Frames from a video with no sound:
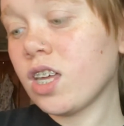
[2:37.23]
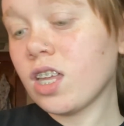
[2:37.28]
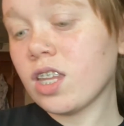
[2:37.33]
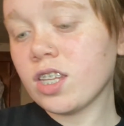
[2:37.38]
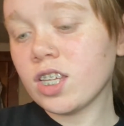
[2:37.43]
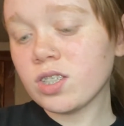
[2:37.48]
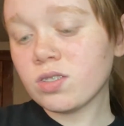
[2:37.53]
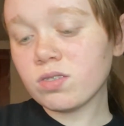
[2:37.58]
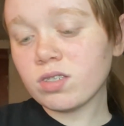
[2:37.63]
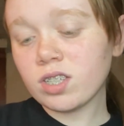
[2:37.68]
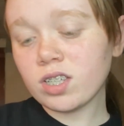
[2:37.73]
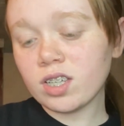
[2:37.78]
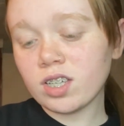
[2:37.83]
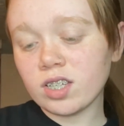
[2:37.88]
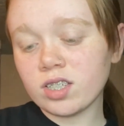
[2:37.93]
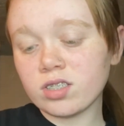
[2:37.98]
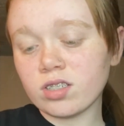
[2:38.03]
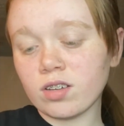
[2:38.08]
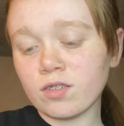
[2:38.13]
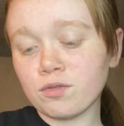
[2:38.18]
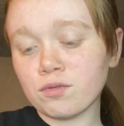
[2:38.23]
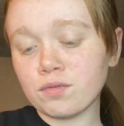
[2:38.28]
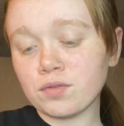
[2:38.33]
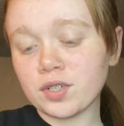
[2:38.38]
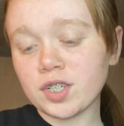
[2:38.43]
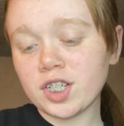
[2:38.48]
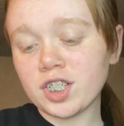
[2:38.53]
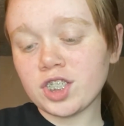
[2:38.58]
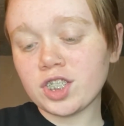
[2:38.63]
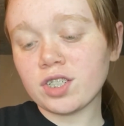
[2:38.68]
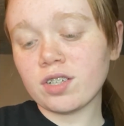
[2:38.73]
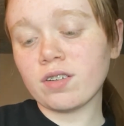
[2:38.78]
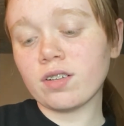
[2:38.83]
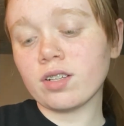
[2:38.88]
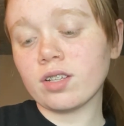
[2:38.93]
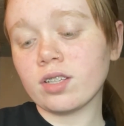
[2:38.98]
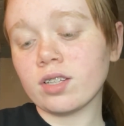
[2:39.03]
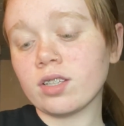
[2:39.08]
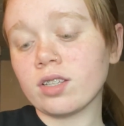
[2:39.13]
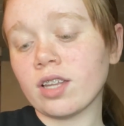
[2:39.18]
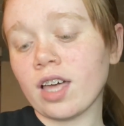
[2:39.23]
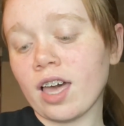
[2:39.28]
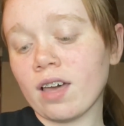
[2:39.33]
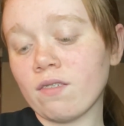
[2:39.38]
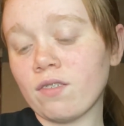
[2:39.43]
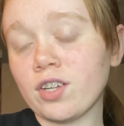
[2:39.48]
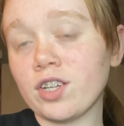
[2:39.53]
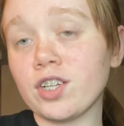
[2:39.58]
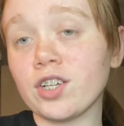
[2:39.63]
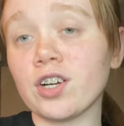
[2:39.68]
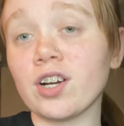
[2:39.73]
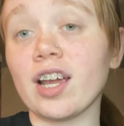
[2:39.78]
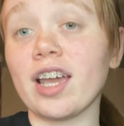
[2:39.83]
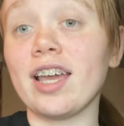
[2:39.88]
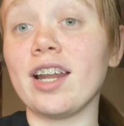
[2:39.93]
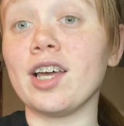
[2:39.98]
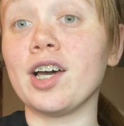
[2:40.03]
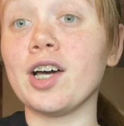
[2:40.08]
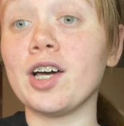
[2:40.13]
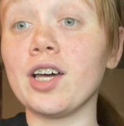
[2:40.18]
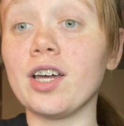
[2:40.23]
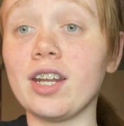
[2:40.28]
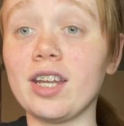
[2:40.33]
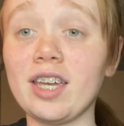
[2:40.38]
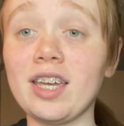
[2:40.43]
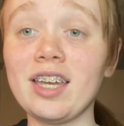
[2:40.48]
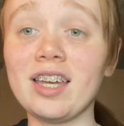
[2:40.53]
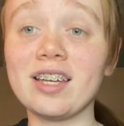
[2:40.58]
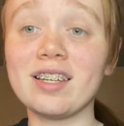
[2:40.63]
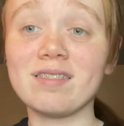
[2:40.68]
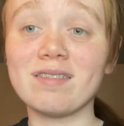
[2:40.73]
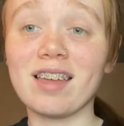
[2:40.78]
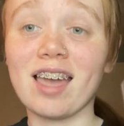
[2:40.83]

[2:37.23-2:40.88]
This one is French Lavender and Honey.